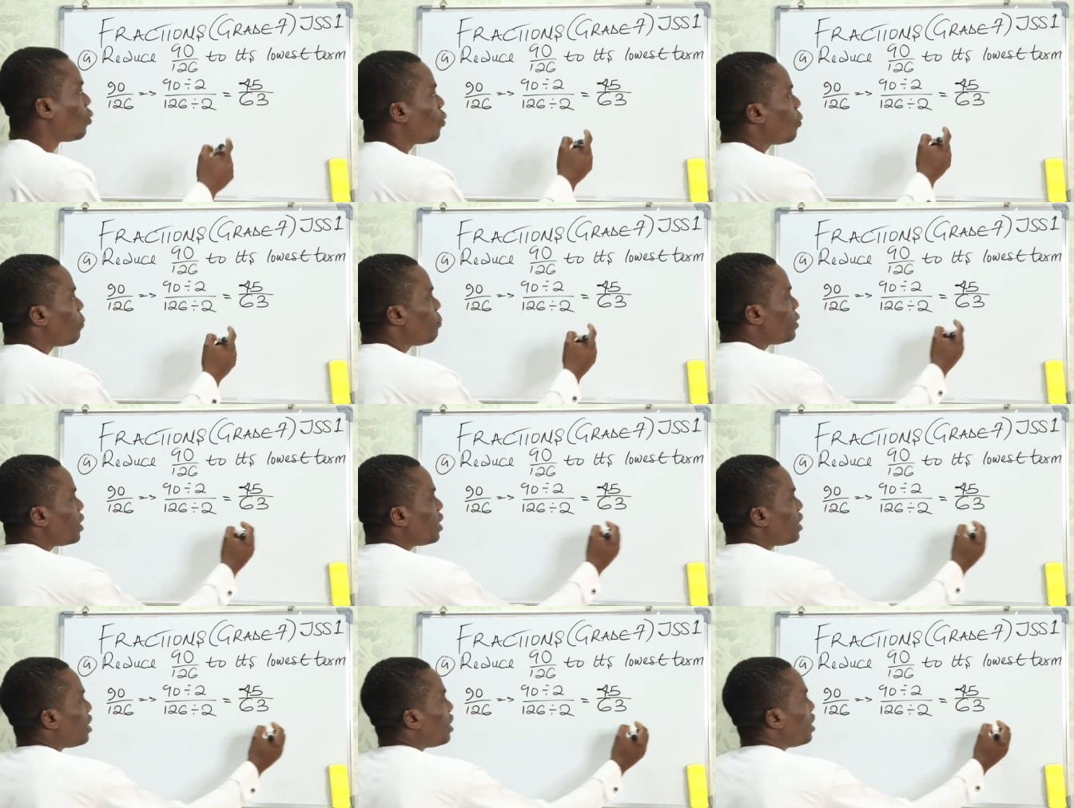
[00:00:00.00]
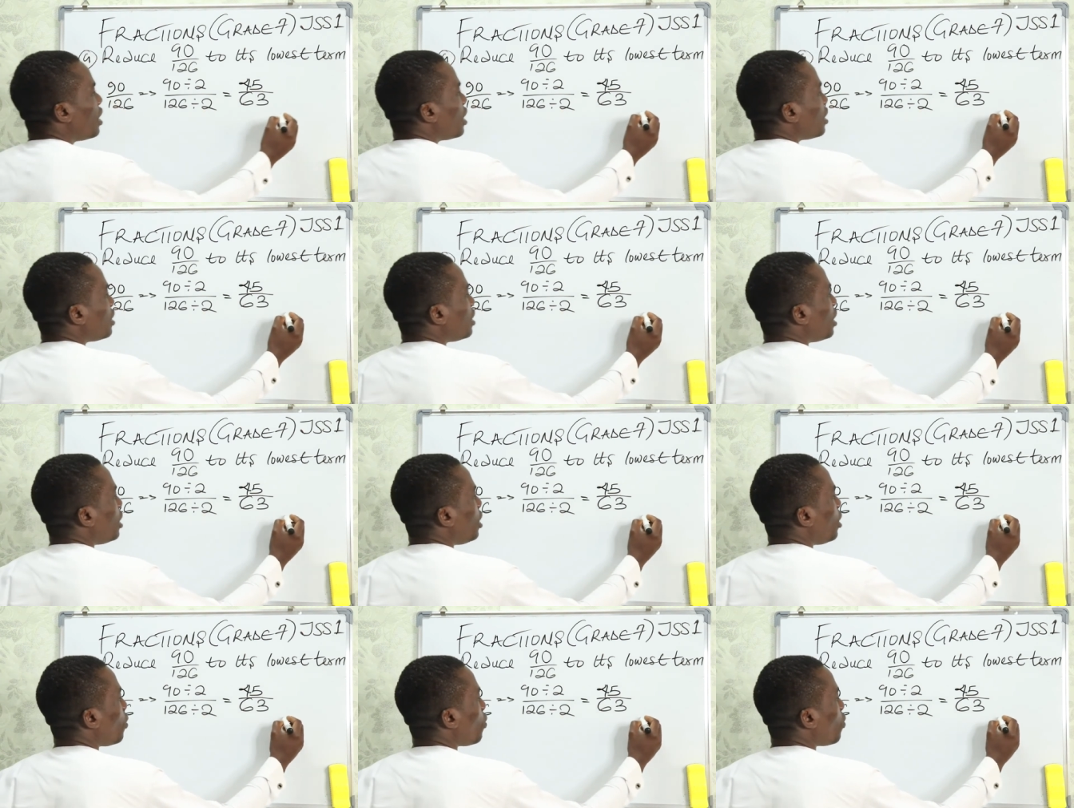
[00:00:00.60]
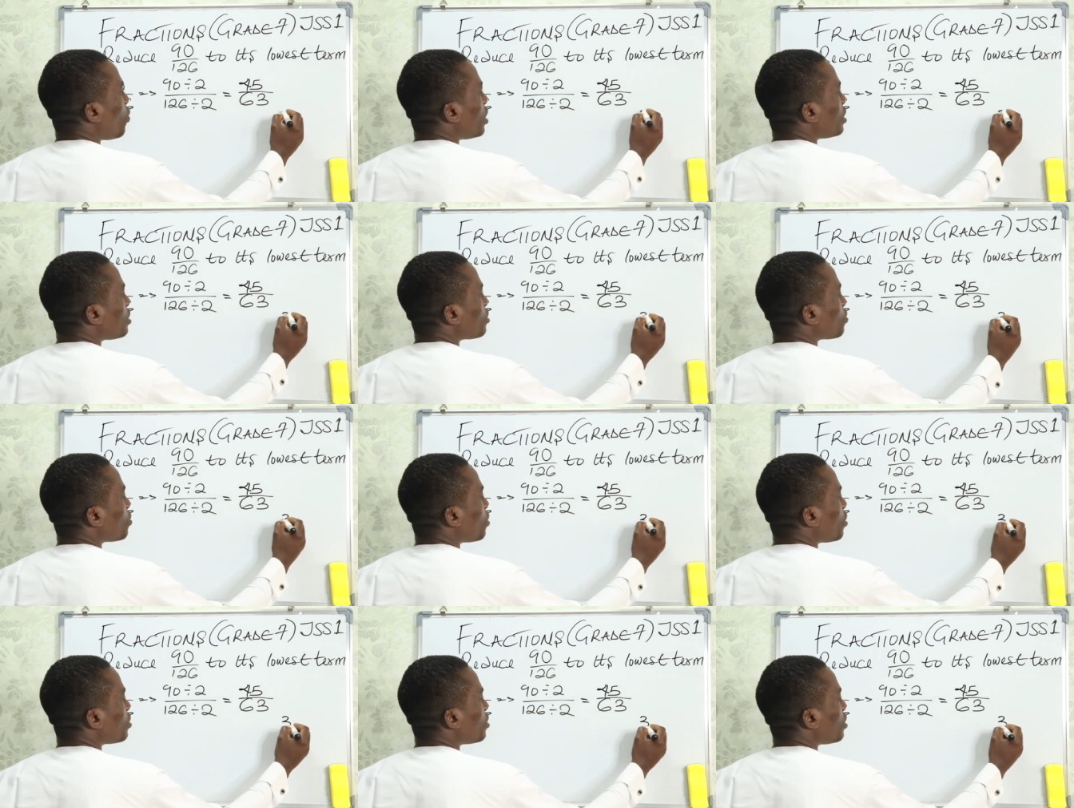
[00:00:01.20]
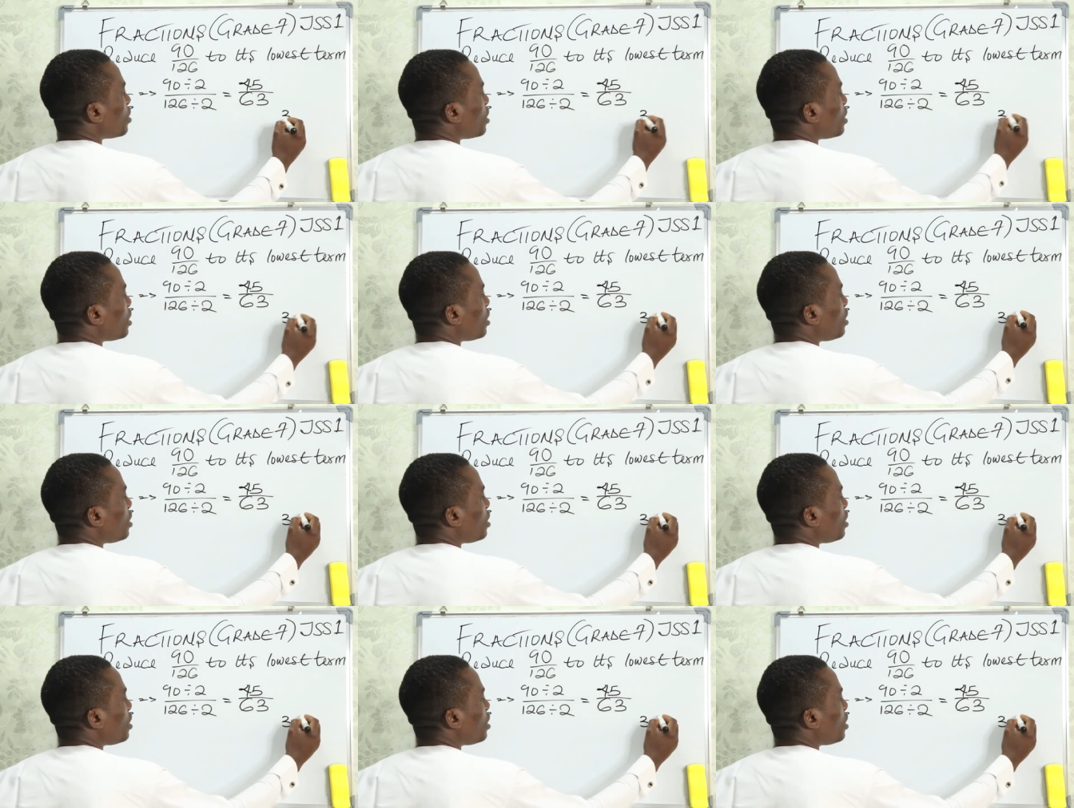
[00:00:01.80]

will be the lowest word.